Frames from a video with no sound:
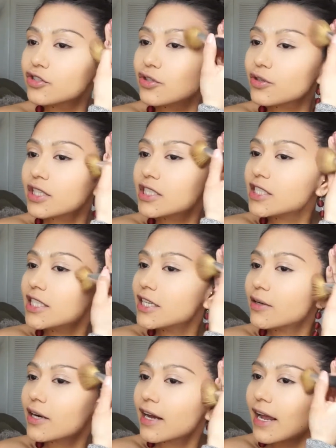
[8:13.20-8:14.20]
to the
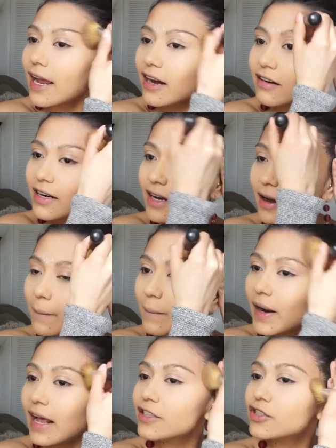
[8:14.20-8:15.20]
cheek
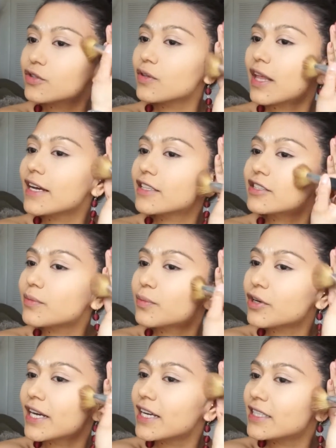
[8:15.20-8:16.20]
area, but I do like to
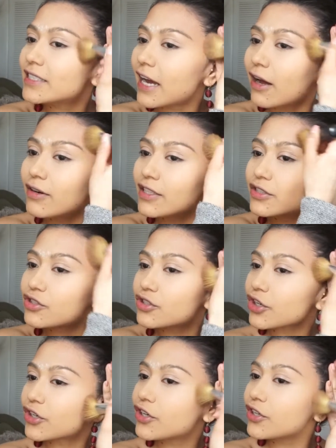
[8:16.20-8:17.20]
bring it down in
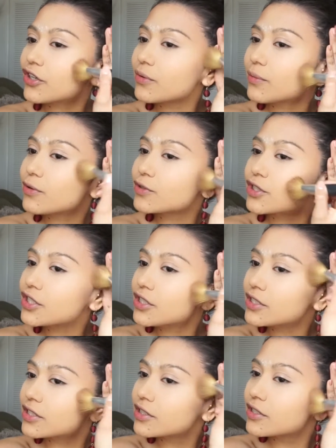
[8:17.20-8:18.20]
circular
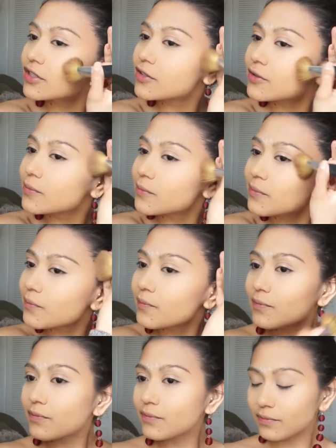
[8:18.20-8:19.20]
motions.
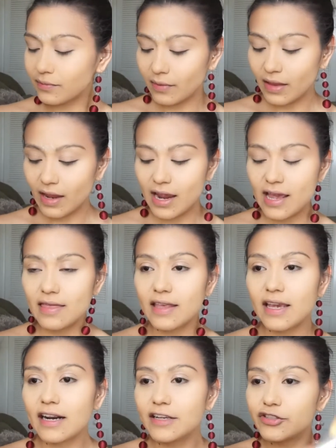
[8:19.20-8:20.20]

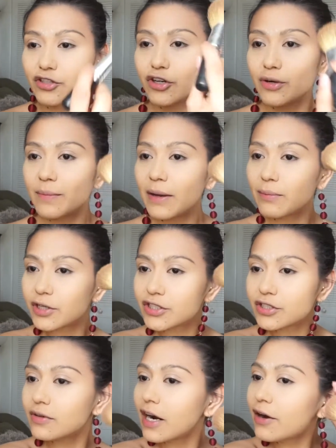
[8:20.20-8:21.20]
And then I turn my
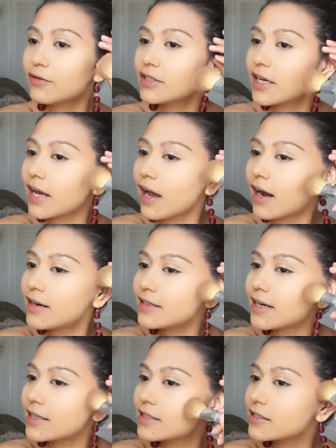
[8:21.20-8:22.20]
brush around
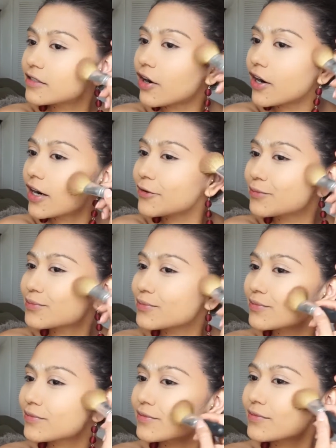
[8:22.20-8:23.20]
and I start
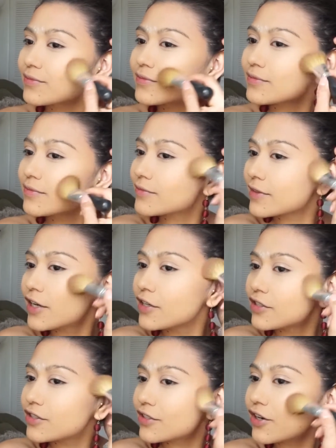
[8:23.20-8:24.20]

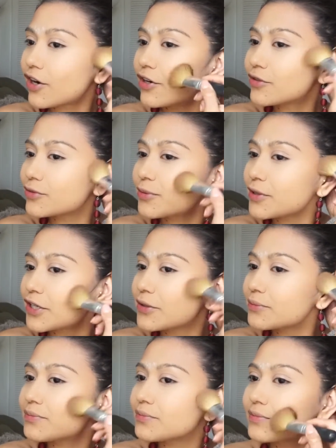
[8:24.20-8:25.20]
to
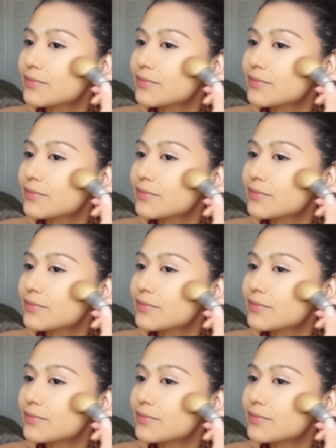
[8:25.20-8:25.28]
contour.